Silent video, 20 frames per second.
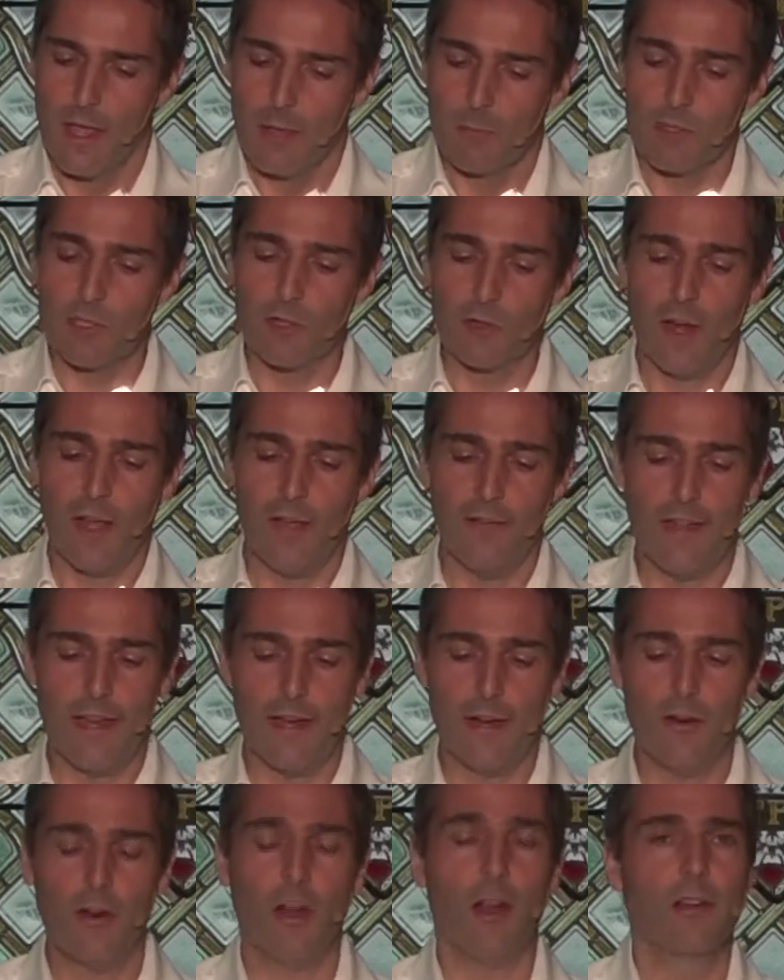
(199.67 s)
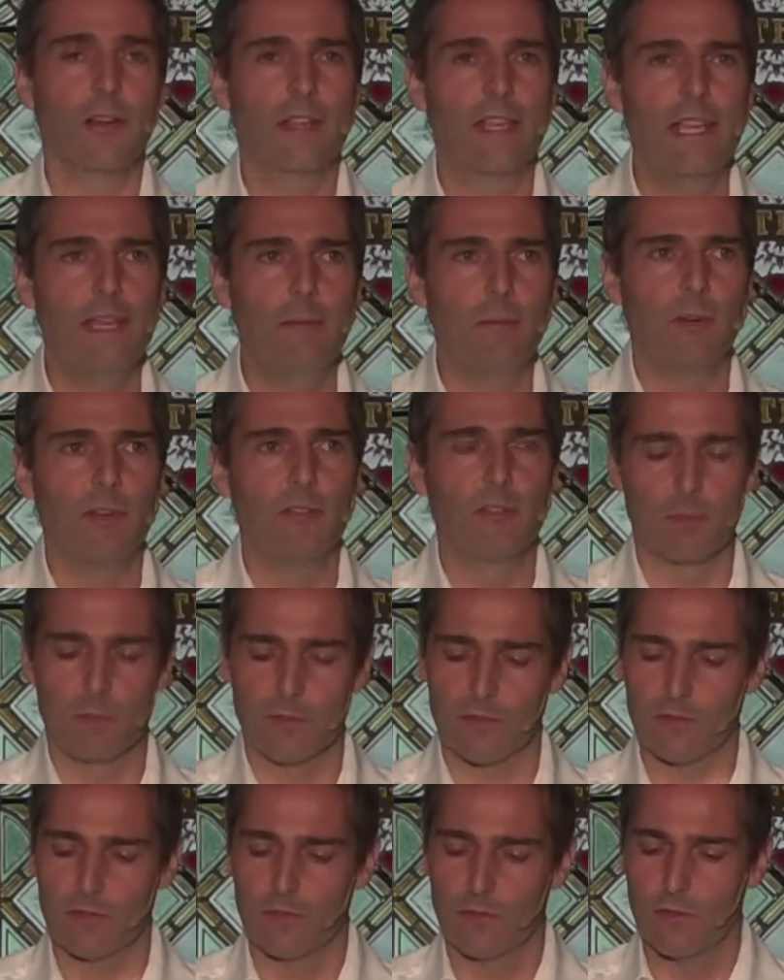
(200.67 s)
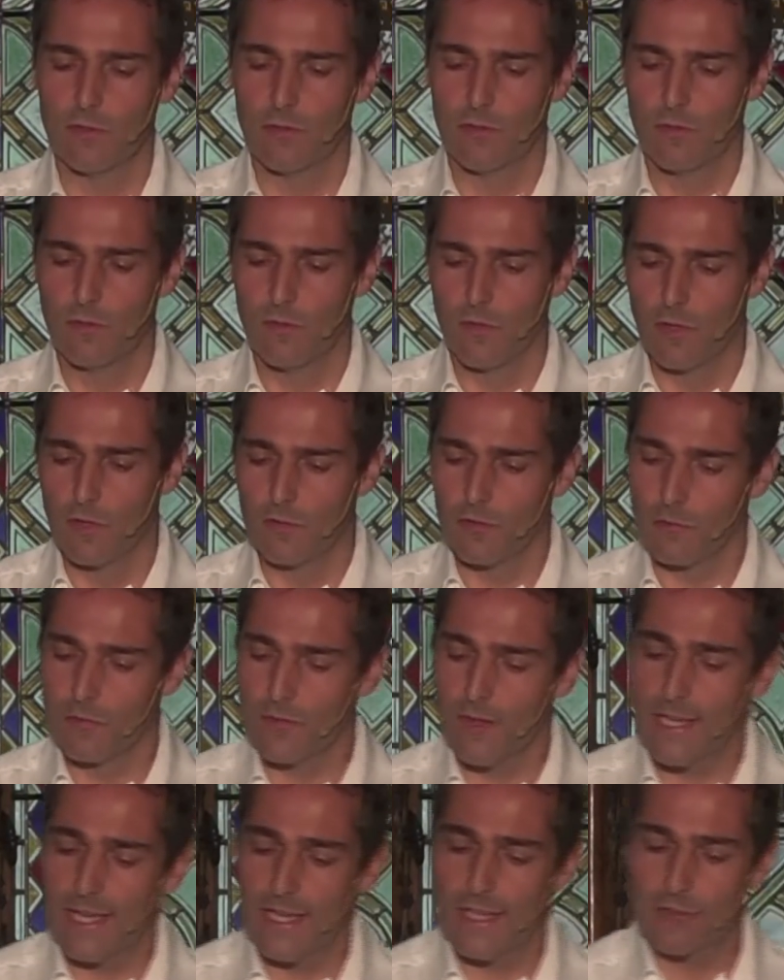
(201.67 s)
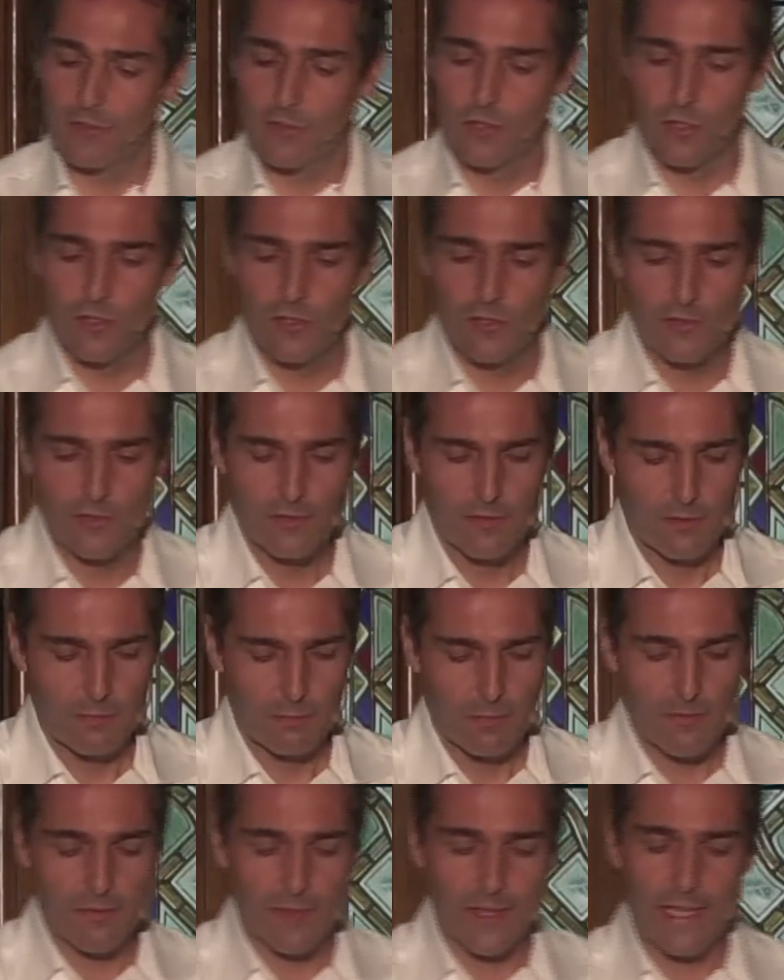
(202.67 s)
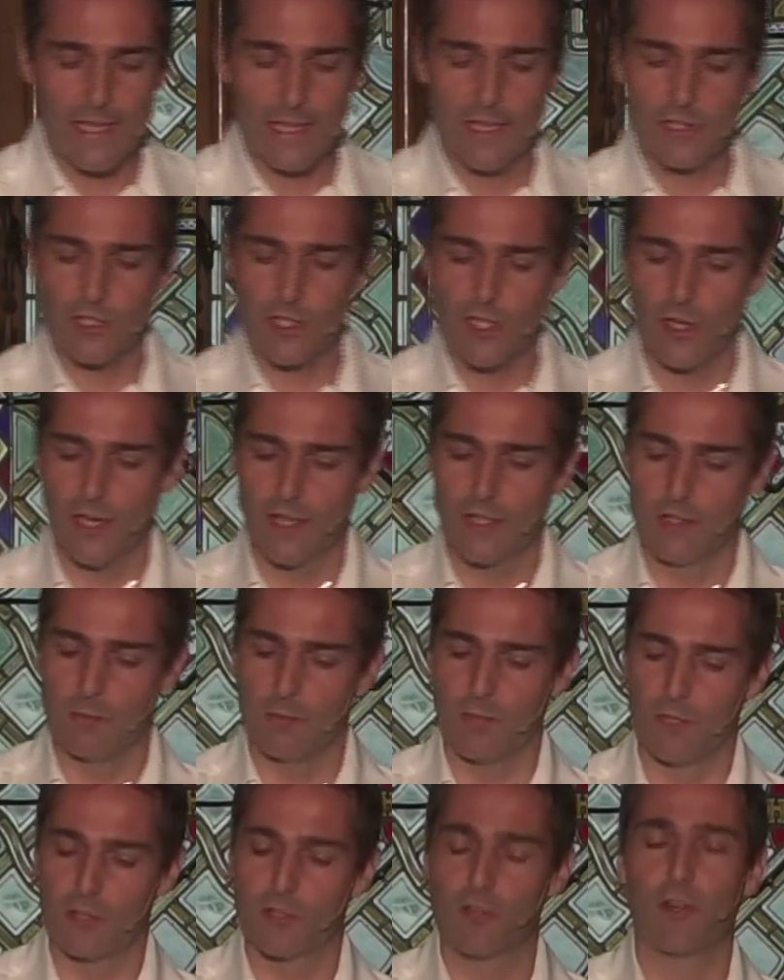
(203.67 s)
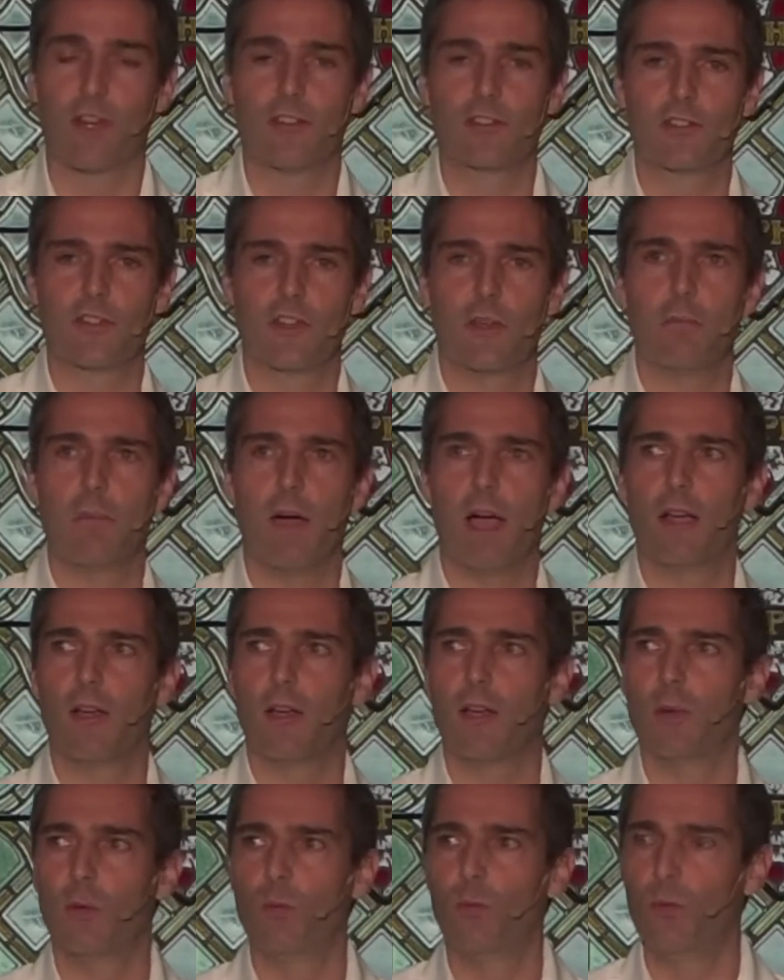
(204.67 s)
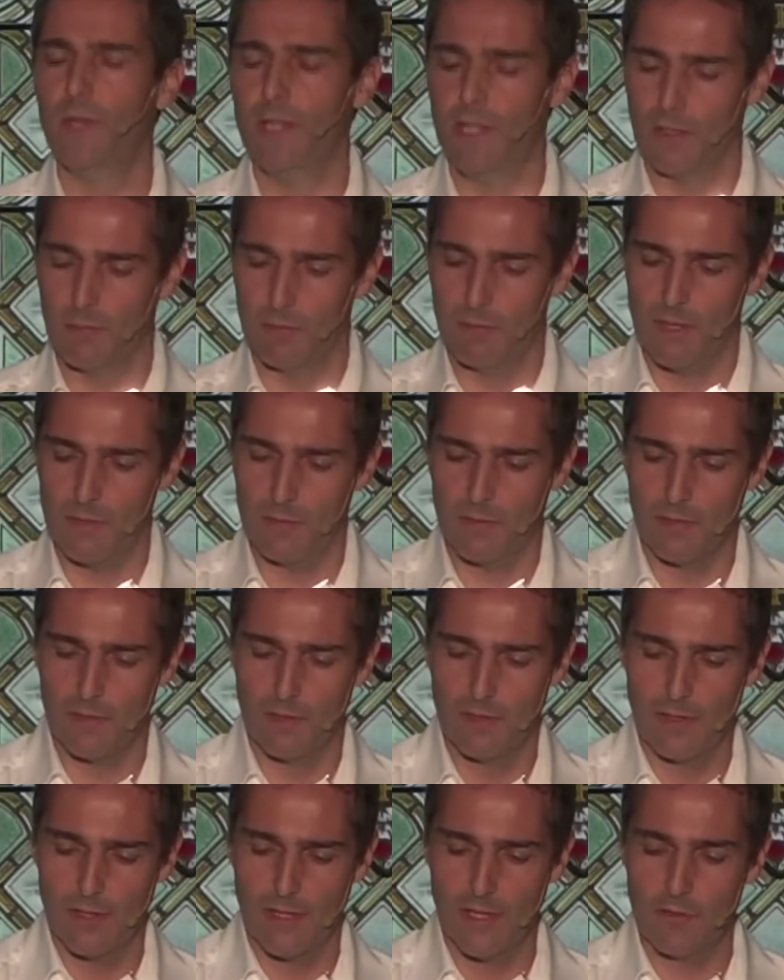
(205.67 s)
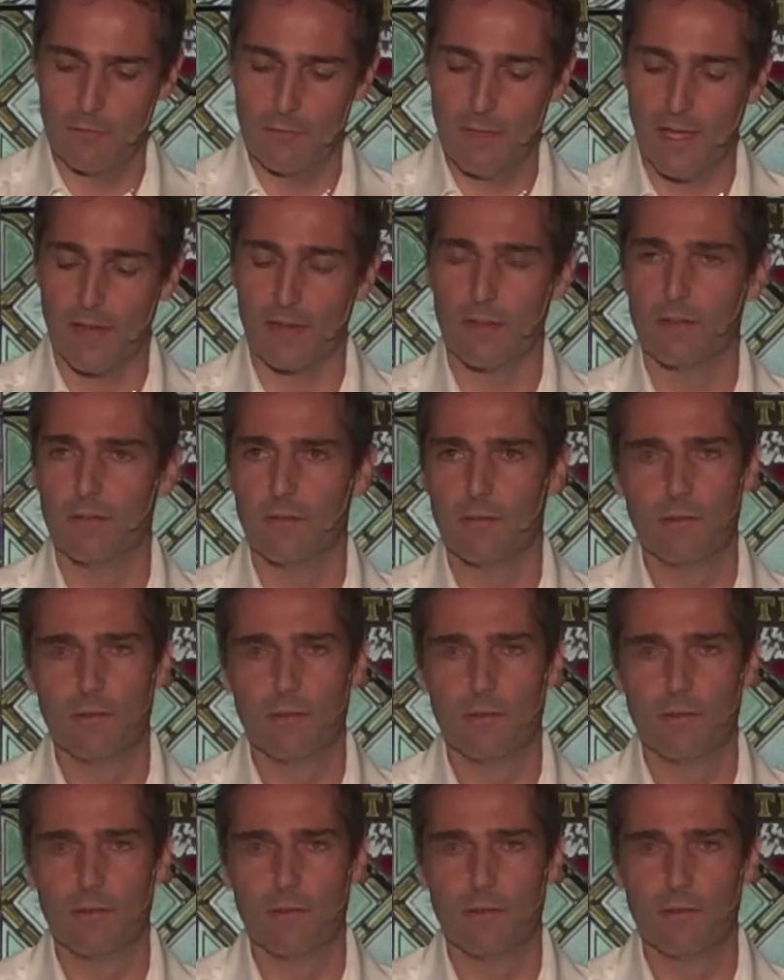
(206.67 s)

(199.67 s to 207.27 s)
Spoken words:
But trial and error are the key principles. So thinking is good, but thinking and trying to build trust among real people is better.